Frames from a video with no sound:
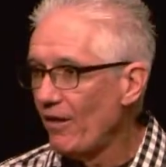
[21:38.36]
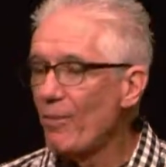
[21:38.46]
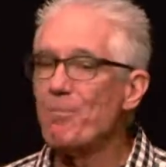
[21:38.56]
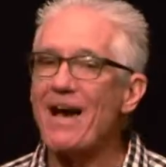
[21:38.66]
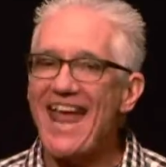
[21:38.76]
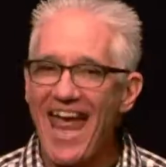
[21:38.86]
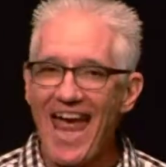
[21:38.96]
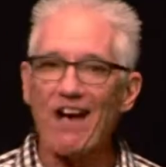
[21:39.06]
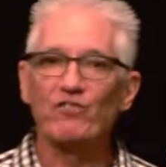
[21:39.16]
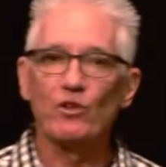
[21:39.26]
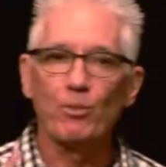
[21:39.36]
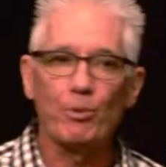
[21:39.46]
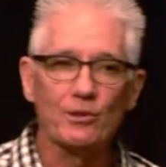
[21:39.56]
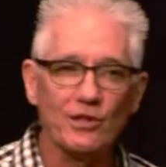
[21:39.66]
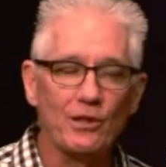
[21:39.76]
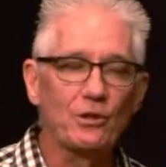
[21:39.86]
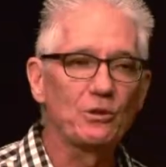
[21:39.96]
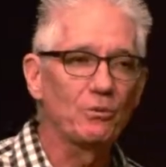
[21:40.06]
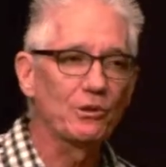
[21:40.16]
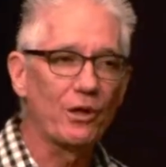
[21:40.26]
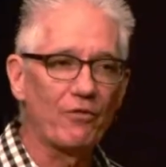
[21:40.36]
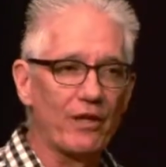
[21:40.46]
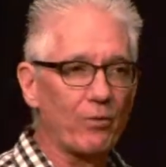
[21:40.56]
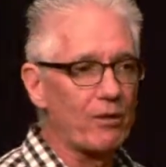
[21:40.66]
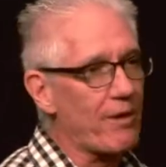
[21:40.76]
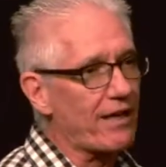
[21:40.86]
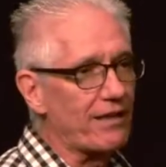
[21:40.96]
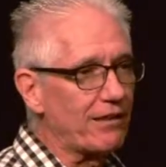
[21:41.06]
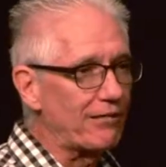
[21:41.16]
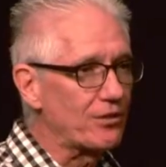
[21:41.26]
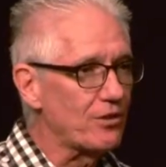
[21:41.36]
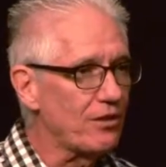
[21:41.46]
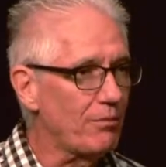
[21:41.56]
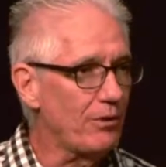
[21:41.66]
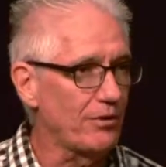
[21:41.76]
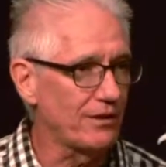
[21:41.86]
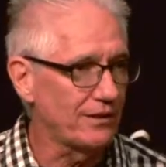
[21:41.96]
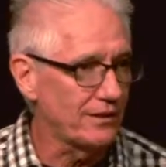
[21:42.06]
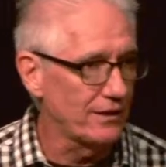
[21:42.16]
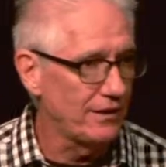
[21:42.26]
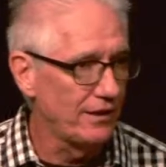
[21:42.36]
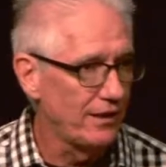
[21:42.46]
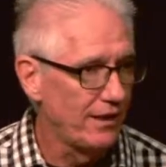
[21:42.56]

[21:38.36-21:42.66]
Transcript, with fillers: But after the persecution was over, they wanted back into Christian community, see?